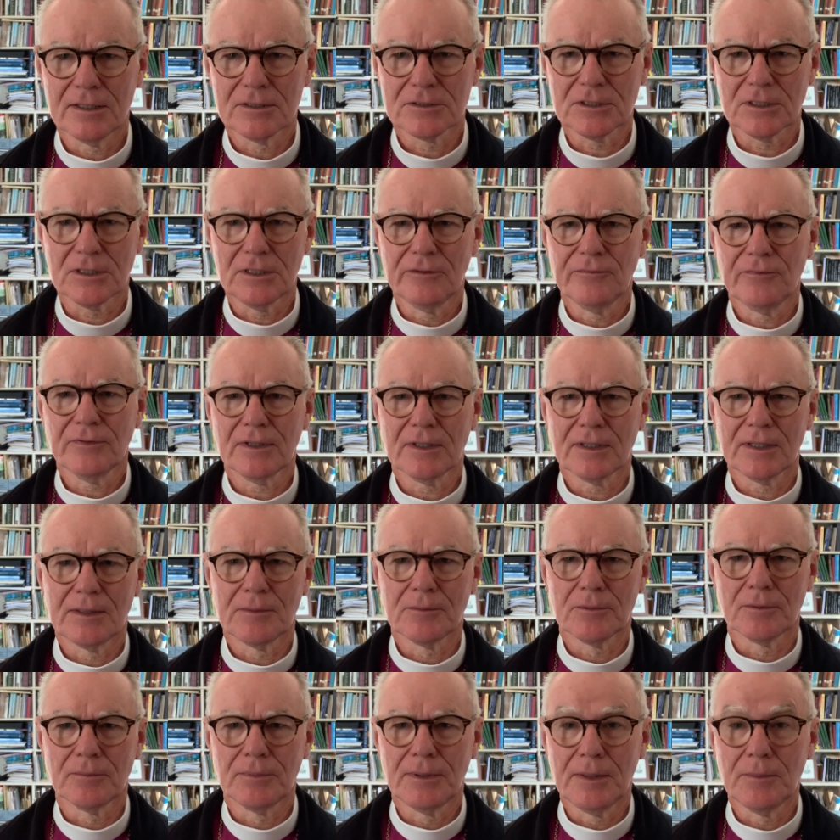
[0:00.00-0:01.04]
significant
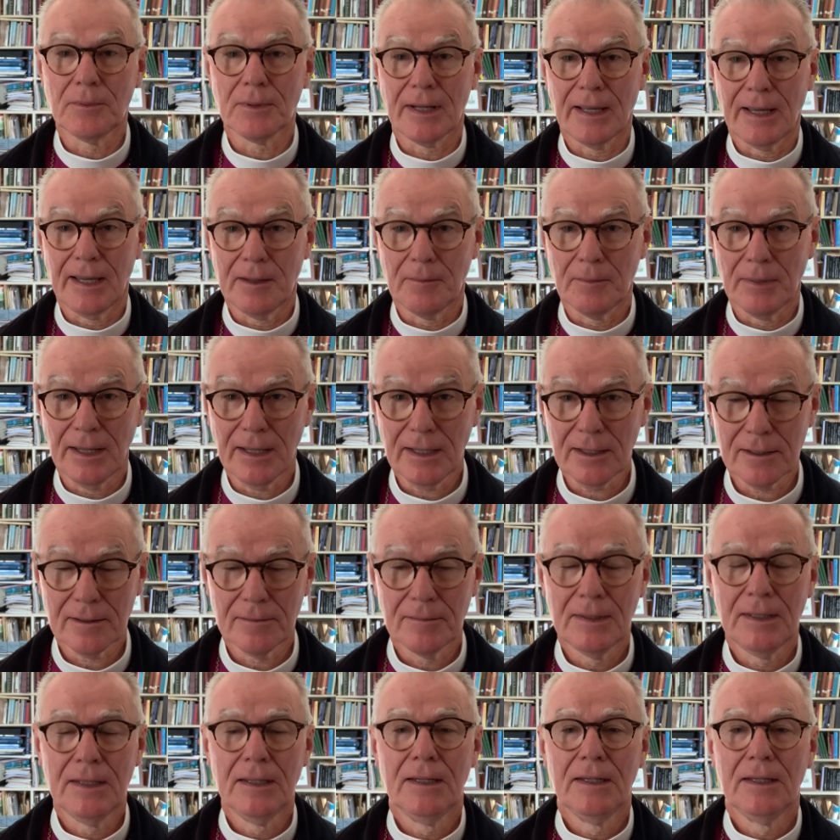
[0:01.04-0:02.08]
number of people hang back,
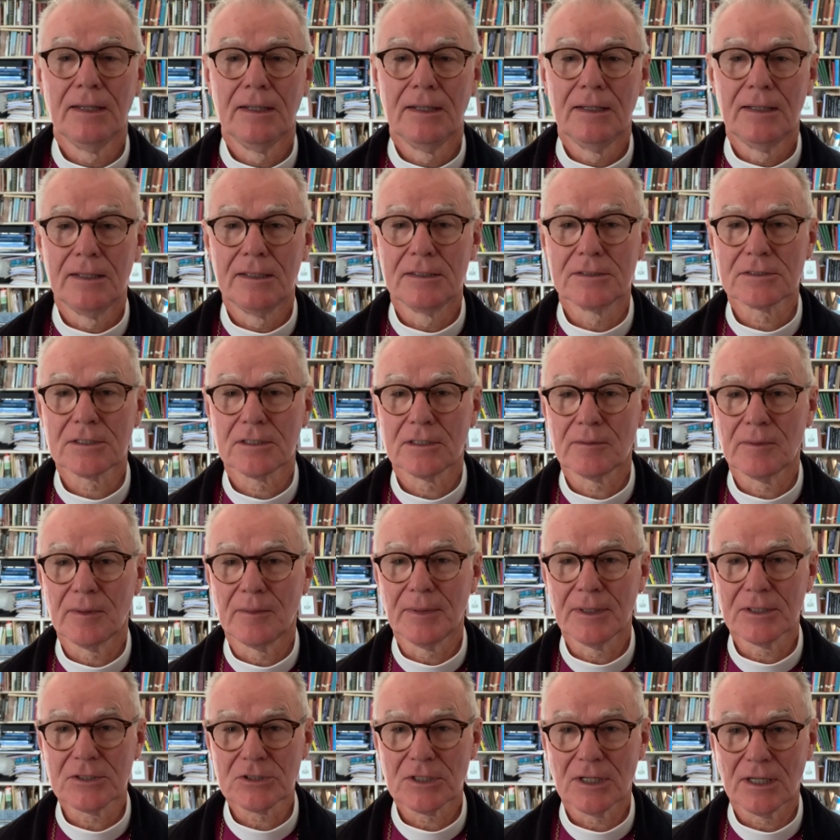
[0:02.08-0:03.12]
it's going to be
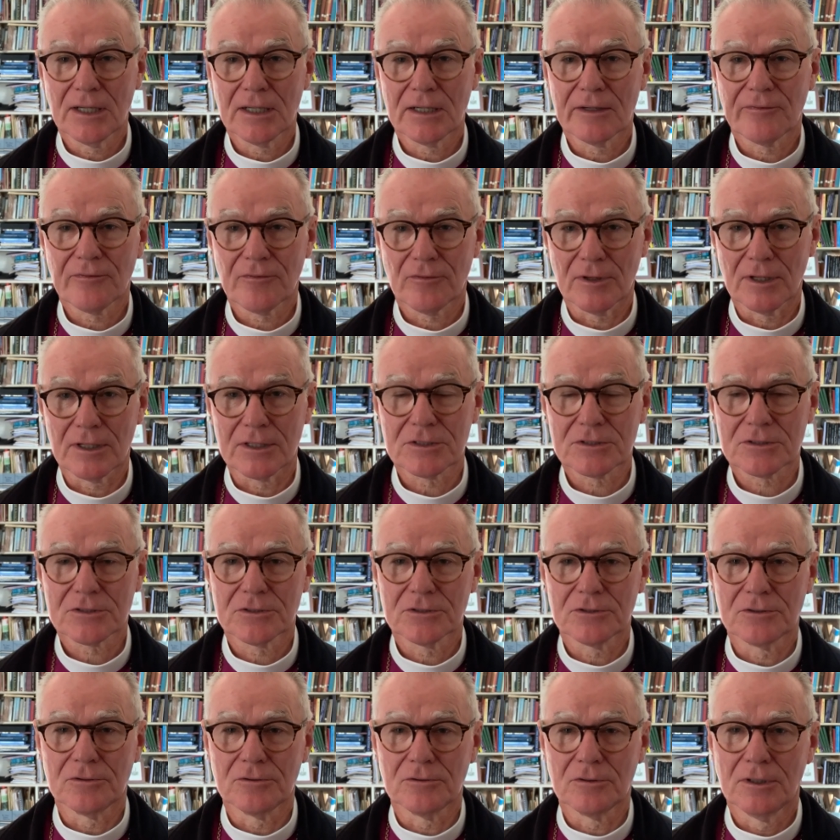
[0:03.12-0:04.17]
much harder for us
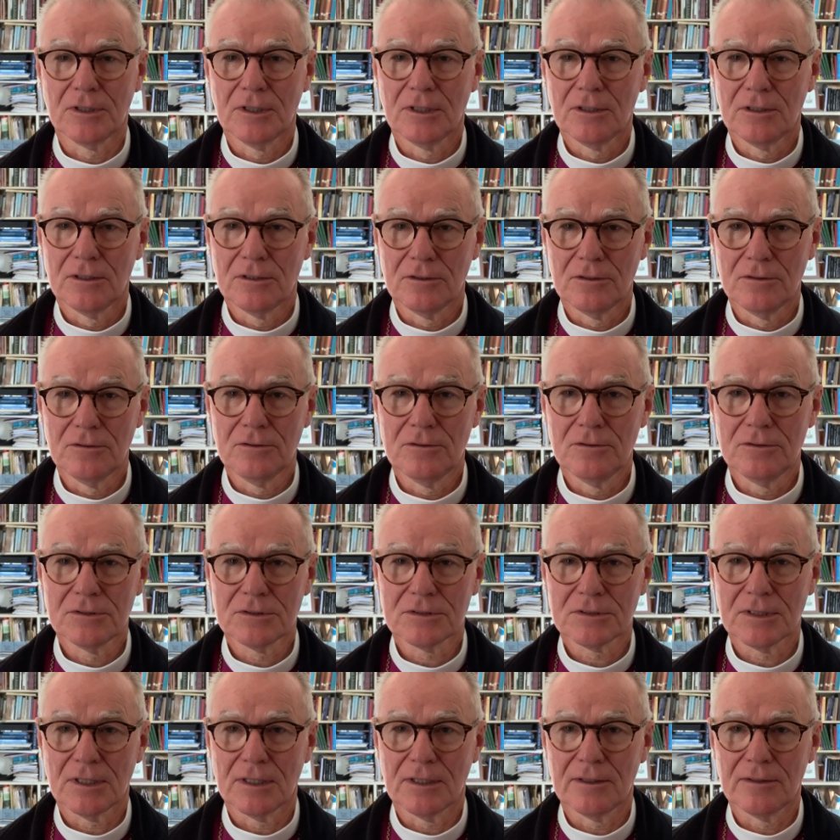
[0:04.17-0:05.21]
to
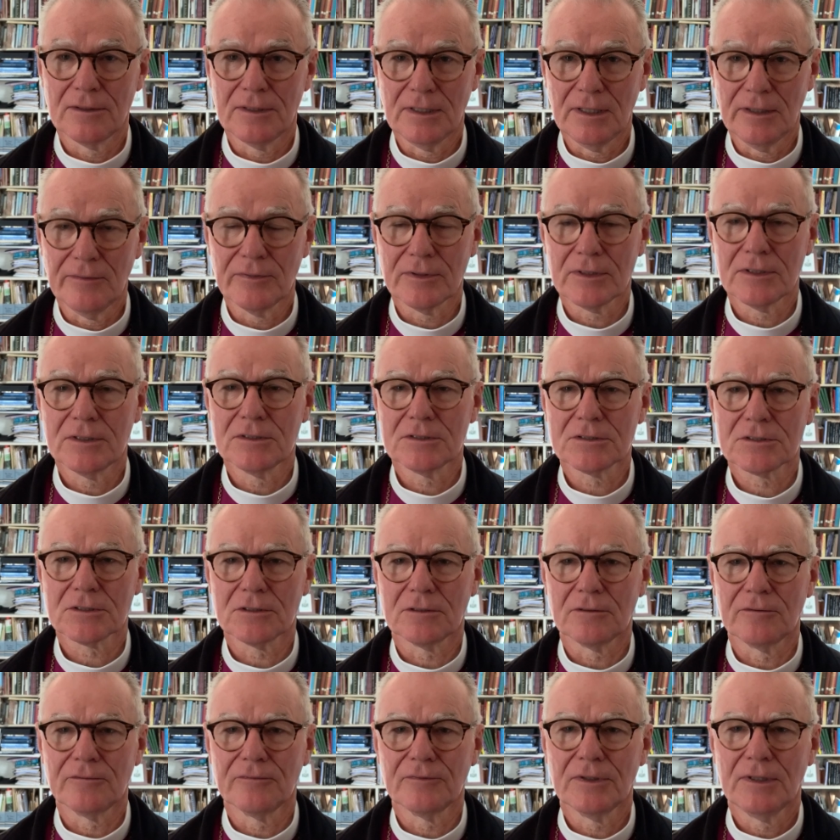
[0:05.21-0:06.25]
use the evidence
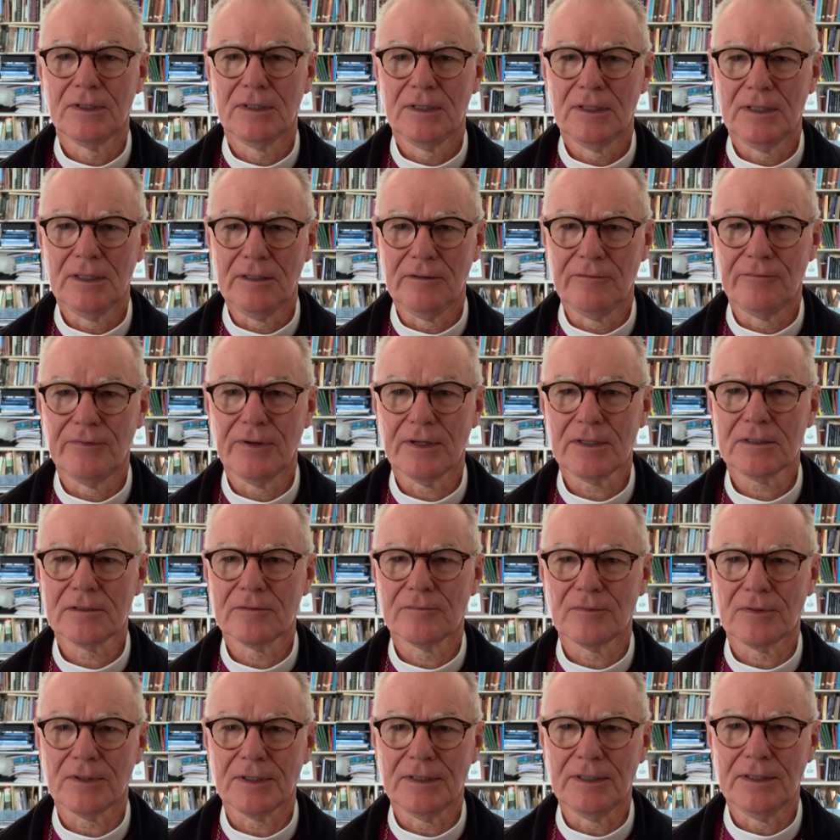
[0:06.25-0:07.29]
of
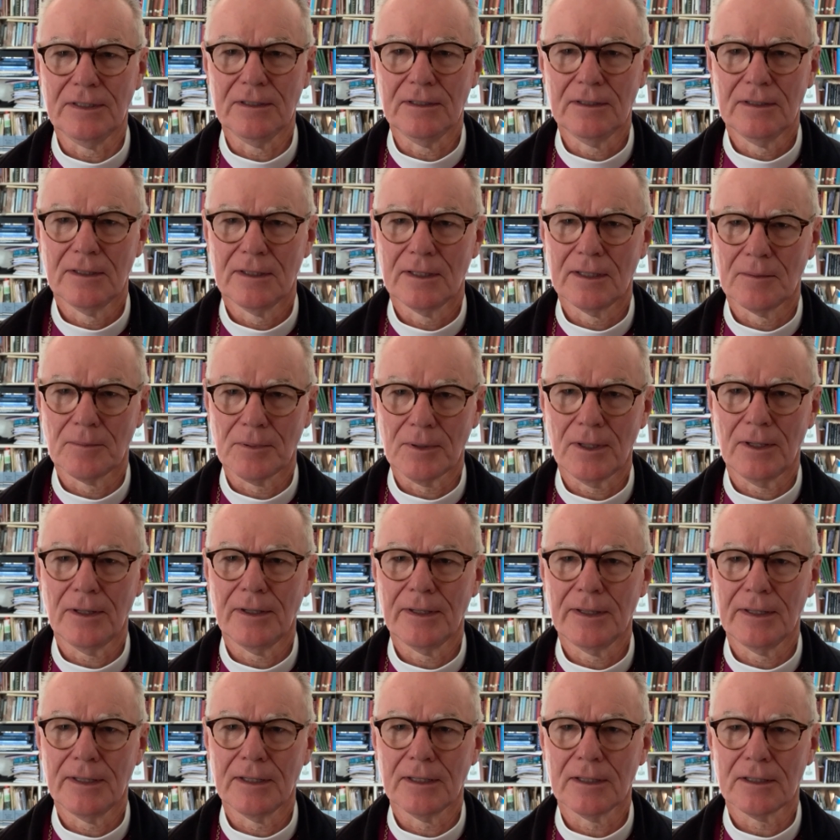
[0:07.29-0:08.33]
effectively
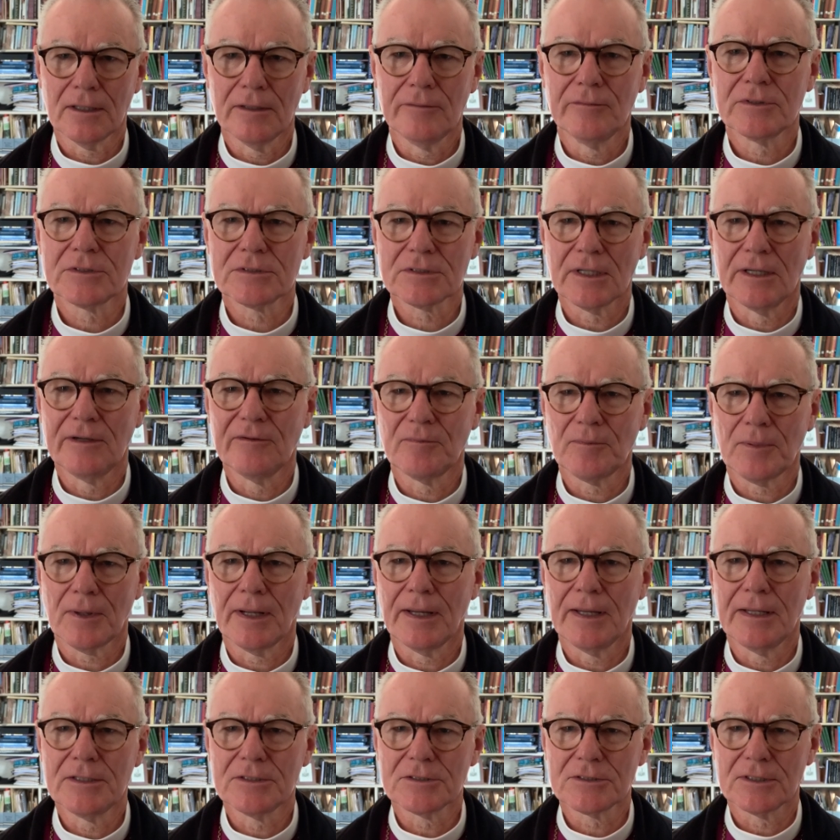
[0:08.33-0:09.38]
applying COVID safe
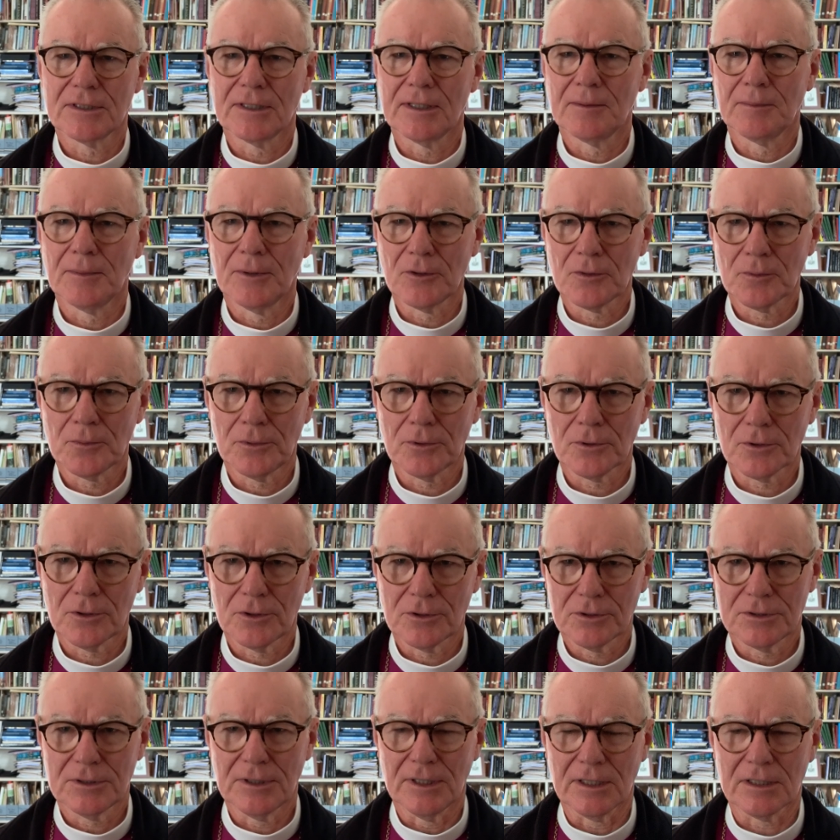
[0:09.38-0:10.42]
plans in our multiple
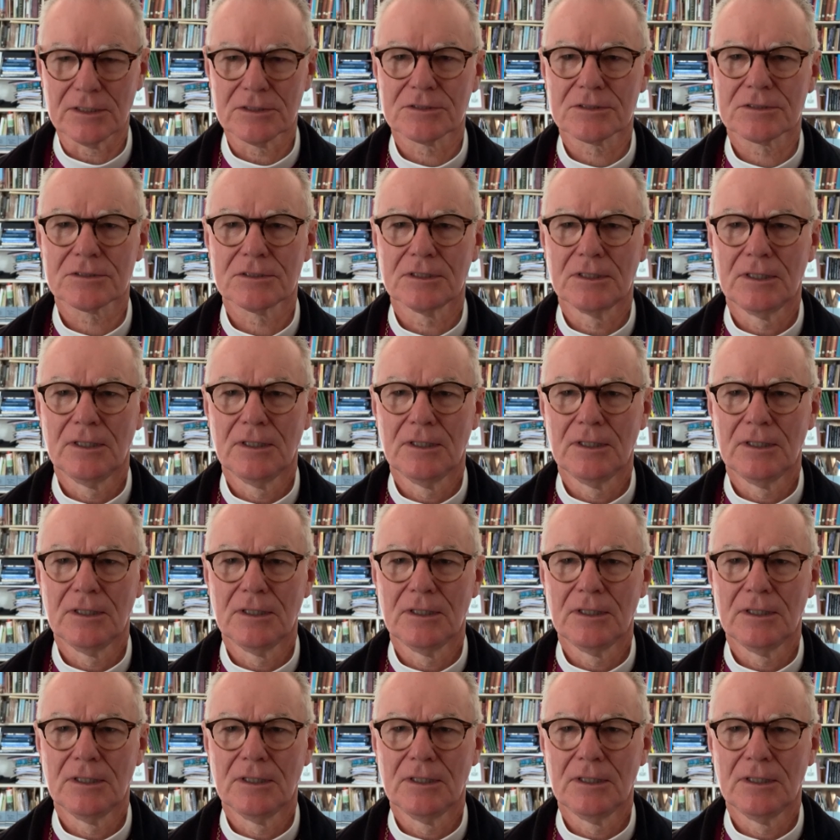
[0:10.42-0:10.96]
contexts